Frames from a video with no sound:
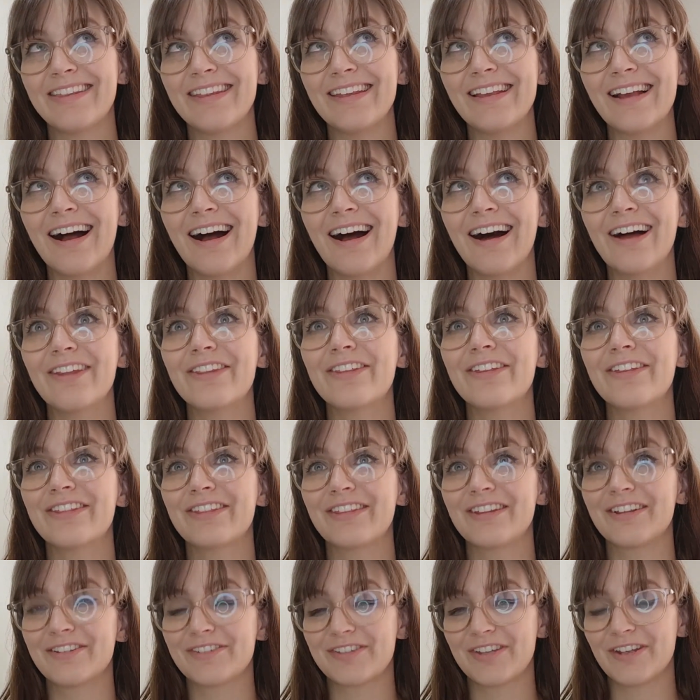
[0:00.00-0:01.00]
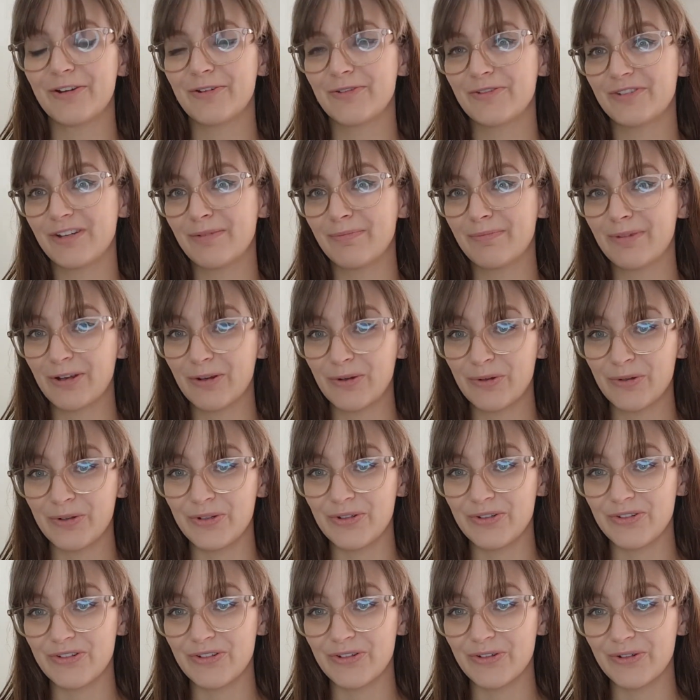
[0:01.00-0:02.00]
The other things that Ozempic
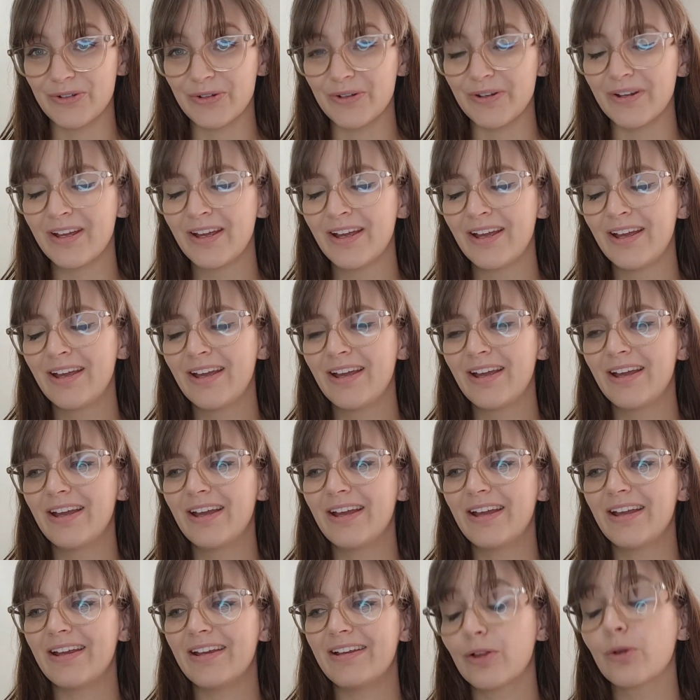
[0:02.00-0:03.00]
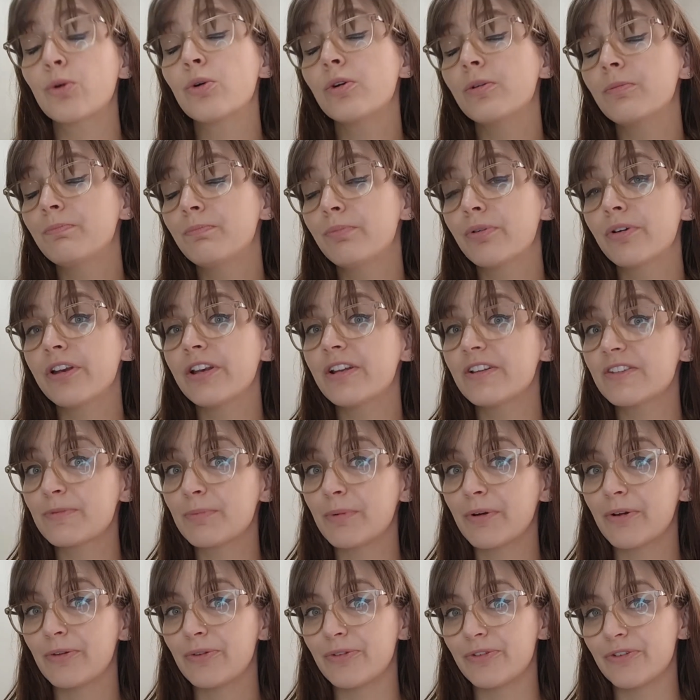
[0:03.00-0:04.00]
could do, it could
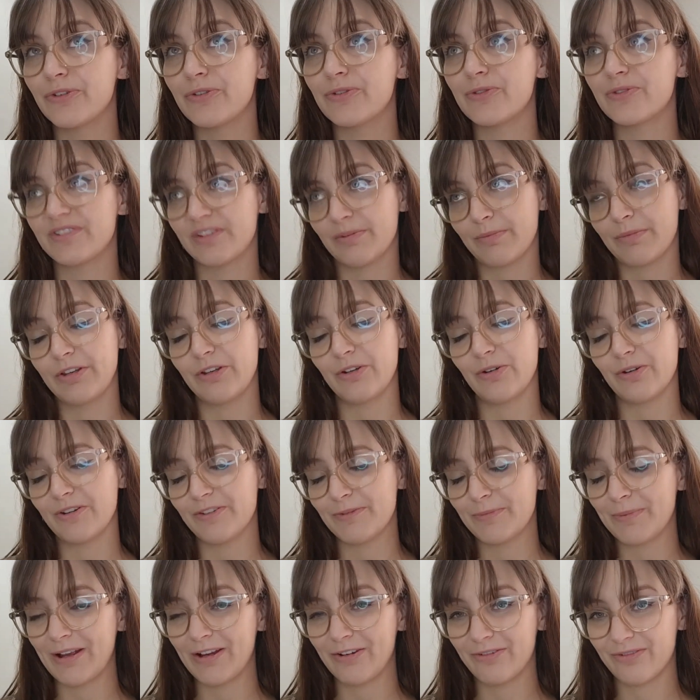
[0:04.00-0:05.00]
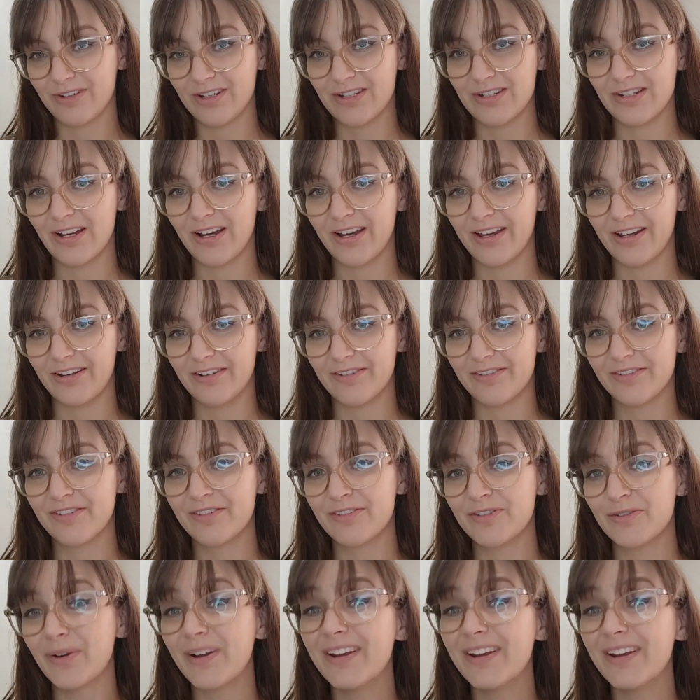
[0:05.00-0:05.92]
predispose you to something known as pancreatitis.